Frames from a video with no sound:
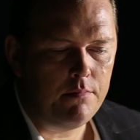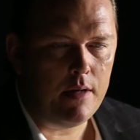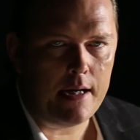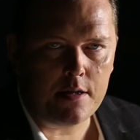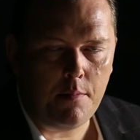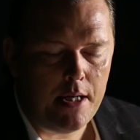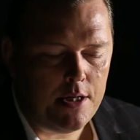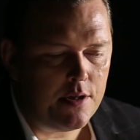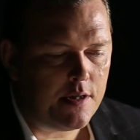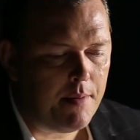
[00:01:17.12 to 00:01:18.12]
nice
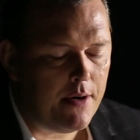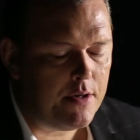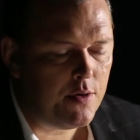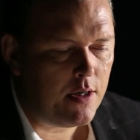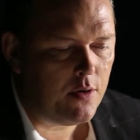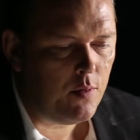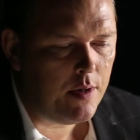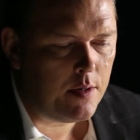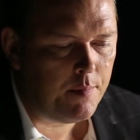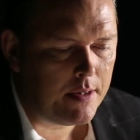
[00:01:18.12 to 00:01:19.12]
combinations and pairings you can do
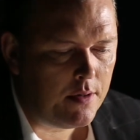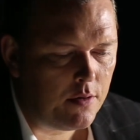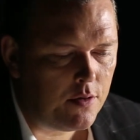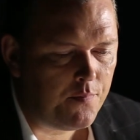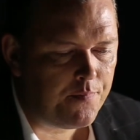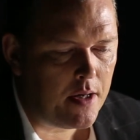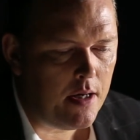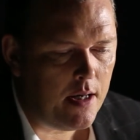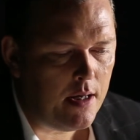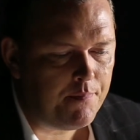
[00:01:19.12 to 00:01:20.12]
with it, but not
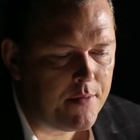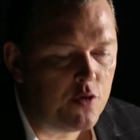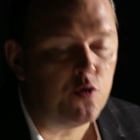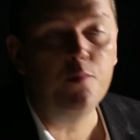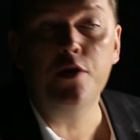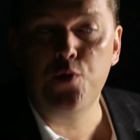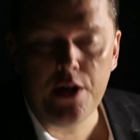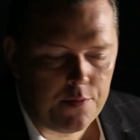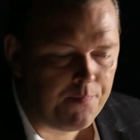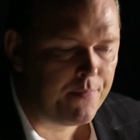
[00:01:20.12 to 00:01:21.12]
super sweet.